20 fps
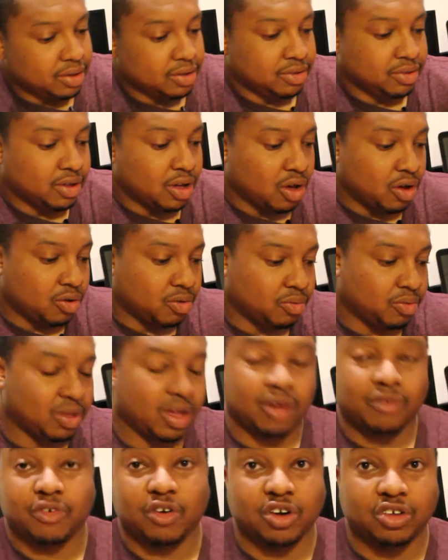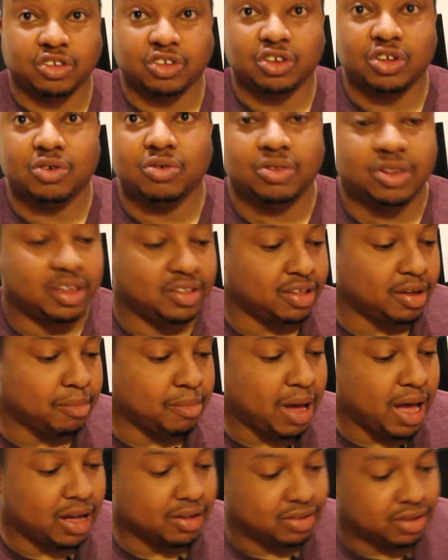So without further ado, let's
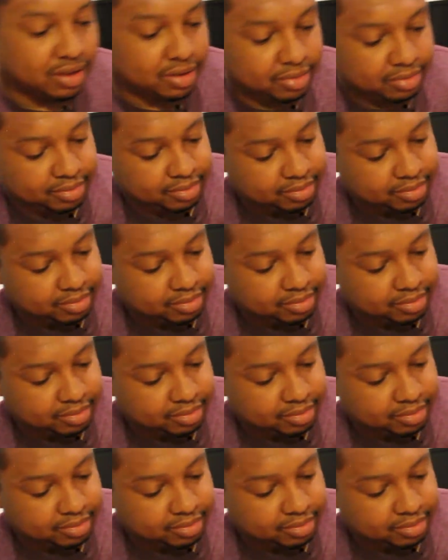unbox it.